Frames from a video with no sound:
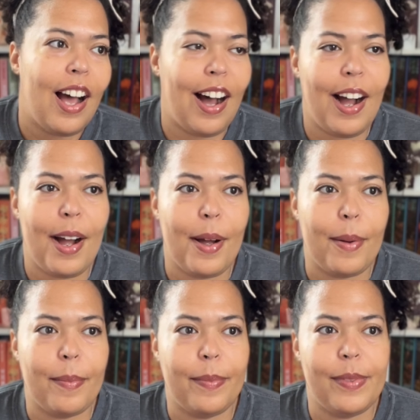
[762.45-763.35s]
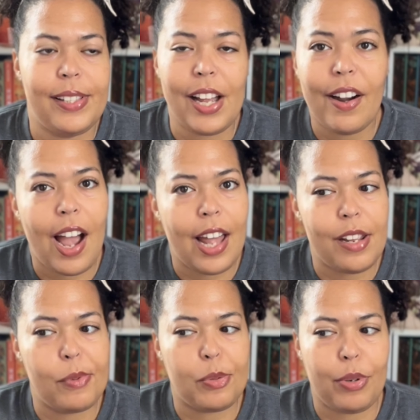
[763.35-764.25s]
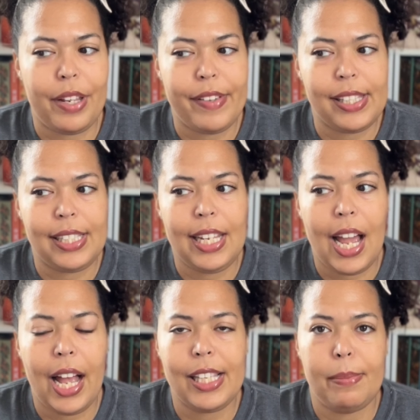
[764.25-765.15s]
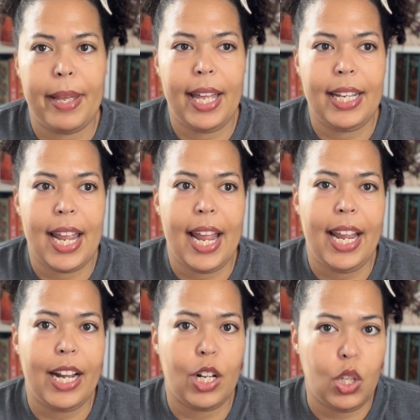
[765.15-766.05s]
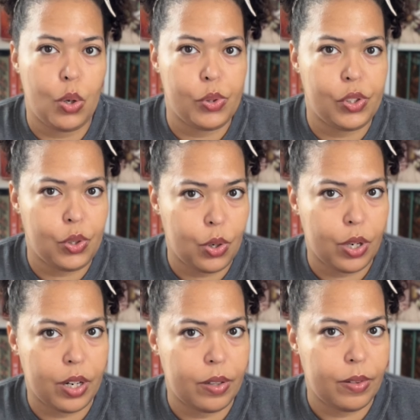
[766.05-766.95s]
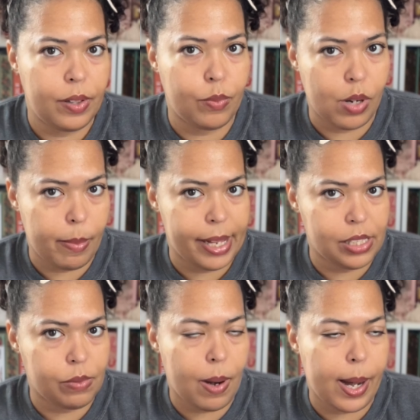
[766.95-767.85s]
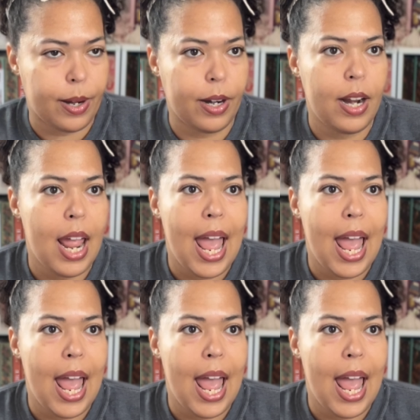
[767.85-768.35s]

Sarah Adams previously has been a closed door romance writer,